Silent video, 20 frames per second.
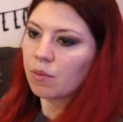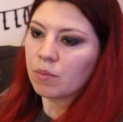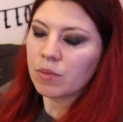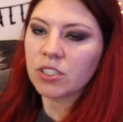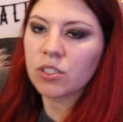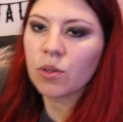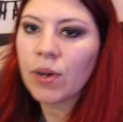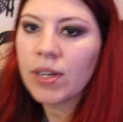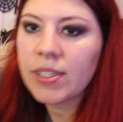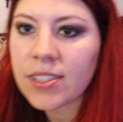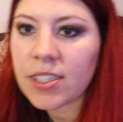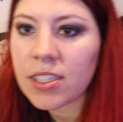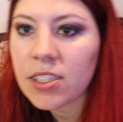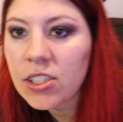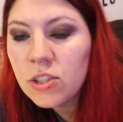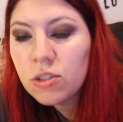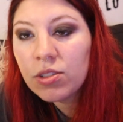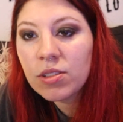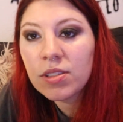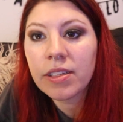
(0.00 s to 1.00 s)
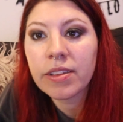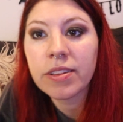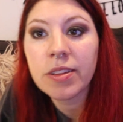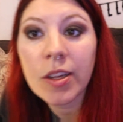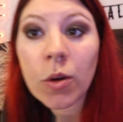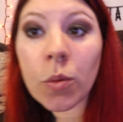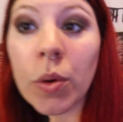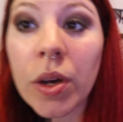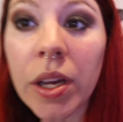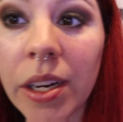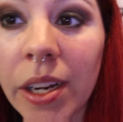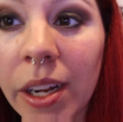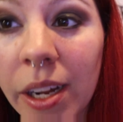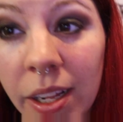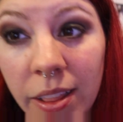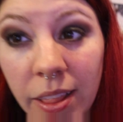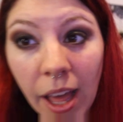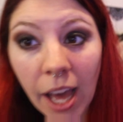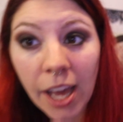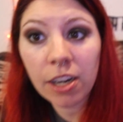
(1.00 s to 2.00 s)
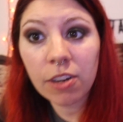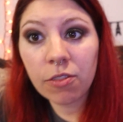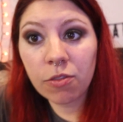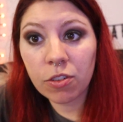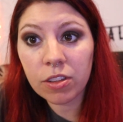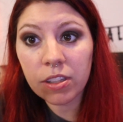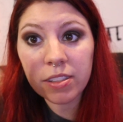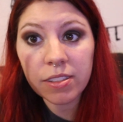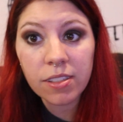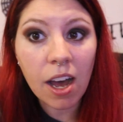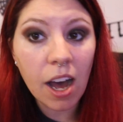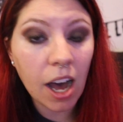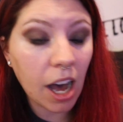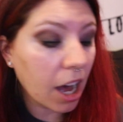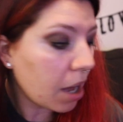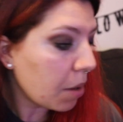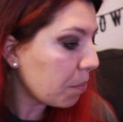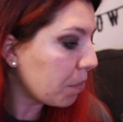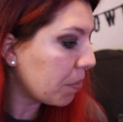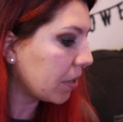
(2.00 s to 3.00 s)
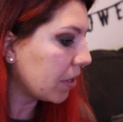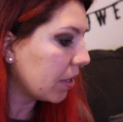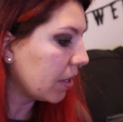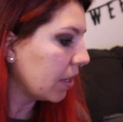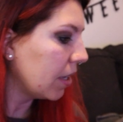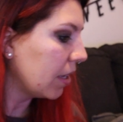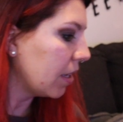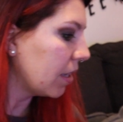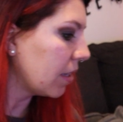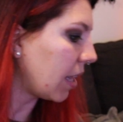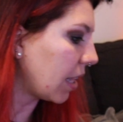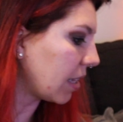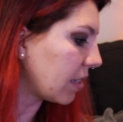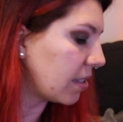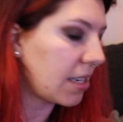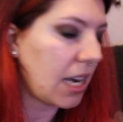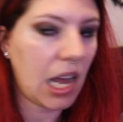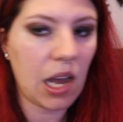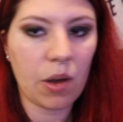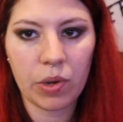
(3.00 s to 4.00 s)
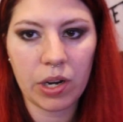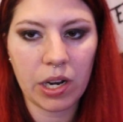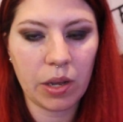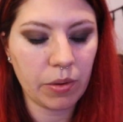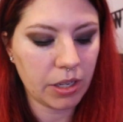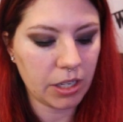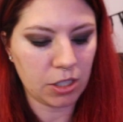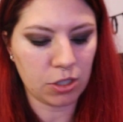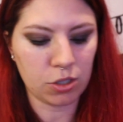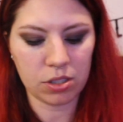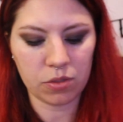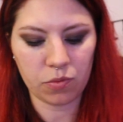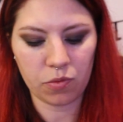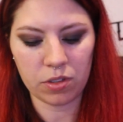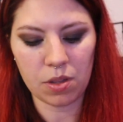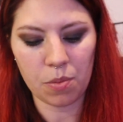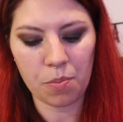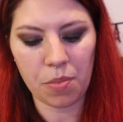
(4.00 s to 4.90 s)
so I did use a liquid liner for the top. That's not what I'm gonna use for the